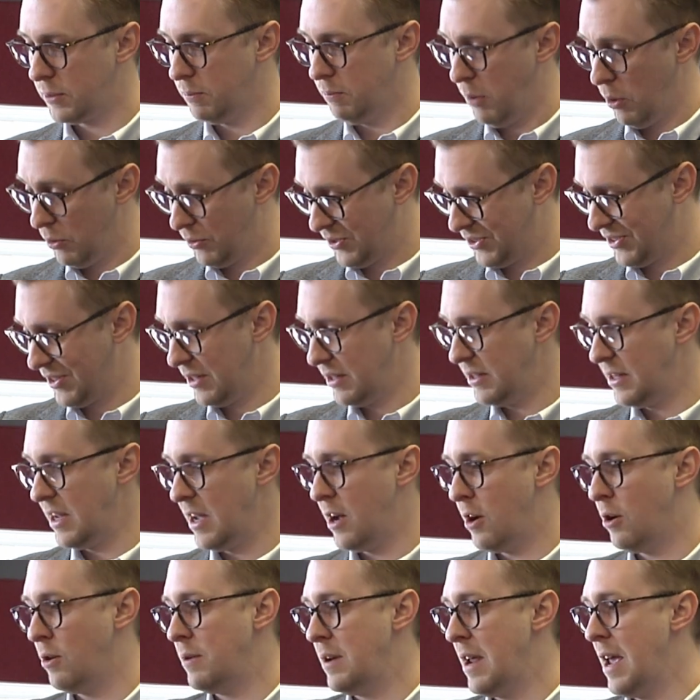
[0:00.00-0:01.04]
both sit
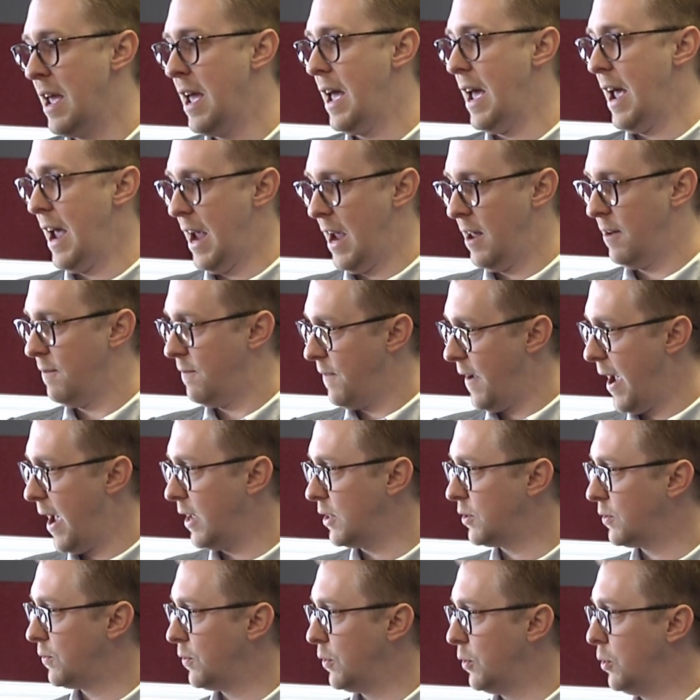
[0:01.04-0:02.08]
down and
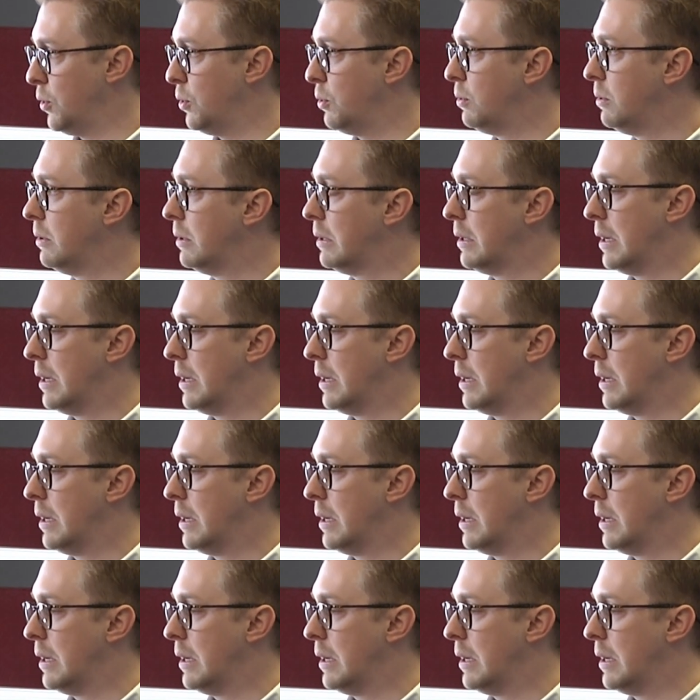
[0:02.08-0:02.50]
fast food,